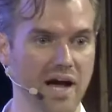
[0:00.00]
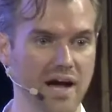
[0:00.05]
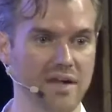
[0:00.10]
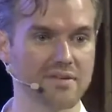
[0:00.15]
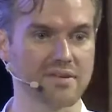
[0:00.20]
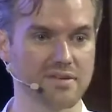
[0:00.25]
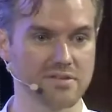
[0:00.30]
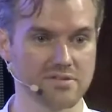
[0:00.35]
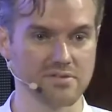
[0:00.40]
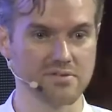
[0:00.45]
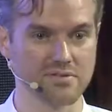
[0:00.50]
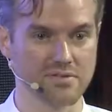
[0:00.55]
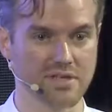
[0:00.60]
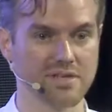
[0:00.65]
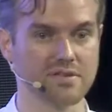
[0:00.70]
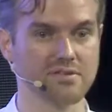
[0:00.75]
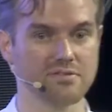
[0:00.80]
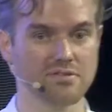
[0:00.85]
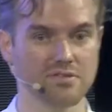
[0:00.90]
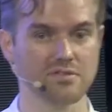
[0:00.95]
partners who
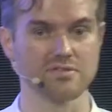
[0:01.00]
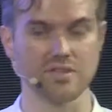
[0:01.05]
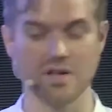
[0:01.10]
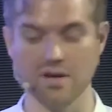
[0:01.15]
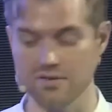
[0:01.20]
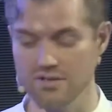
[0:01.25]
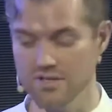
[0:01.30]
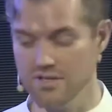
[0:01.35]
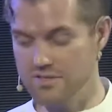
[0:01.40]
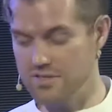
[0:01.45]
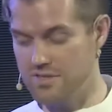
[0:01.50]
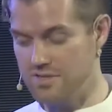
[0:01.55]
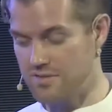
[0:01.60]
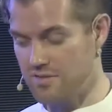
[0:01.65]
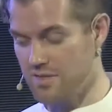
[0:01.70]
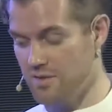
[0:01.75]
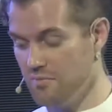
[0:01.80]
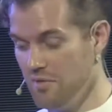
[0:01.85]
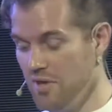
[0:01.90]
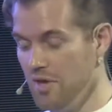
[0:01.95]
need to use our
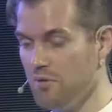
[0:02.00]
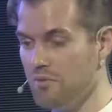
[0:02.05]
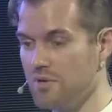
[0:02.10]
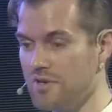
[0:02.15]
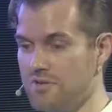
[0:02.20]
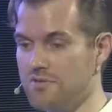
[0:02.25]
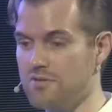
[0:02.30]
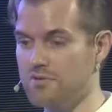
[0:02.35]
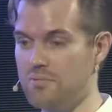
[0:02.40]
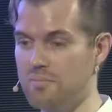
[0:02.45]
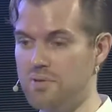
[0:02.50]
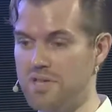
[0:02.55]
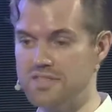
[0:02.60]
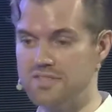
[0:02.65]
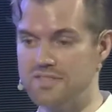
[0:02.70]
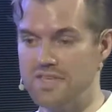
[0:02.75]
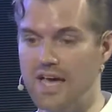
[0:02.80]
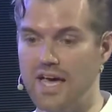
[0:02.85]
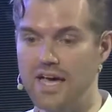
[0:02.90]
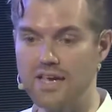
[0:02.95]
system. Wanted to
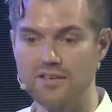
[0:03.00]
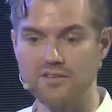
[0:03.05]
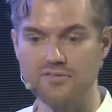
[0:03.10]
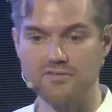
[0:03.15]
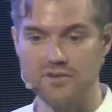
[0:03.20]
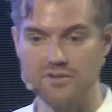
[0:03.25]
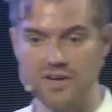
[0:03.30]
replace their Active